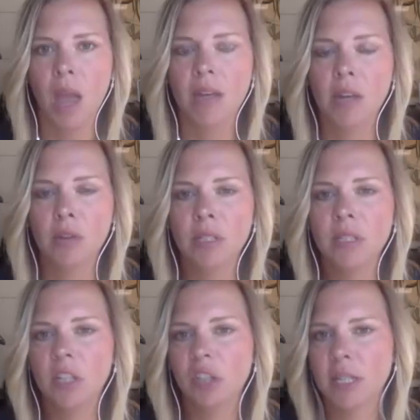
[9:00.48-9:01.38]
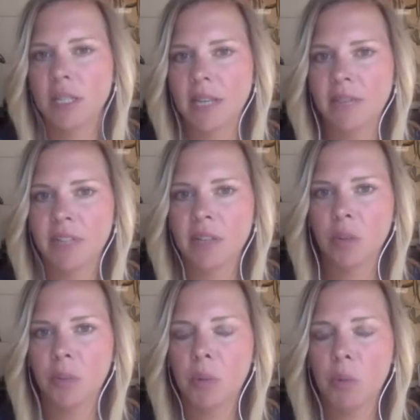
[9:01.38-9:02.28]
Now you did touch on safety a little
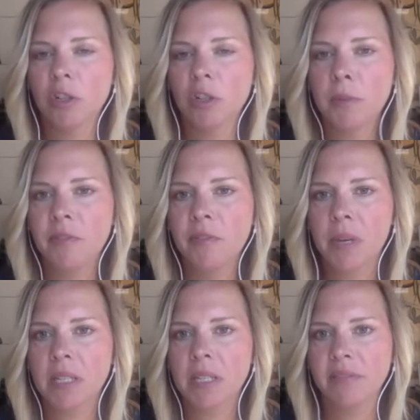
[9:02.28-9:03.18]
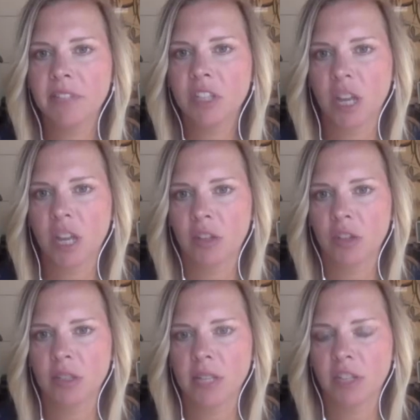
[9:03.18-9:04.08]
bit. What are some of the biggest safety
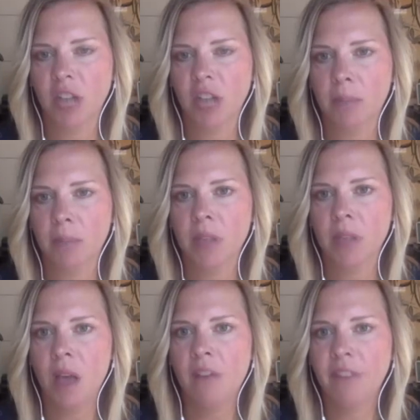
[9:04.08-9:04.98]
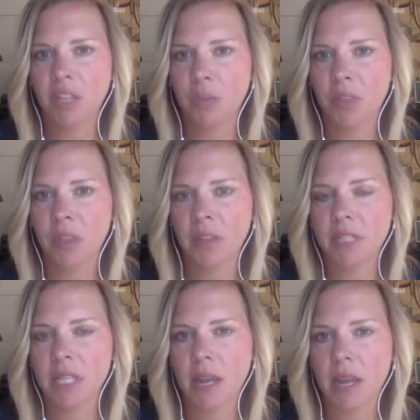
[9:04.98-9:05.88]
challenges that shops face with lifts
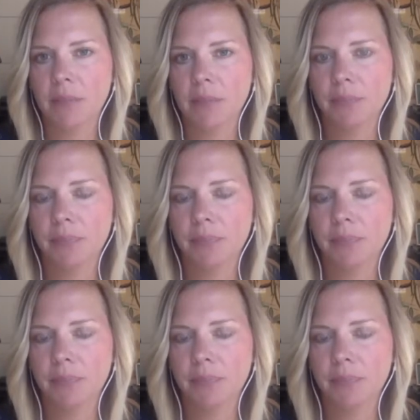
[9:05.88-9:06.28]
today?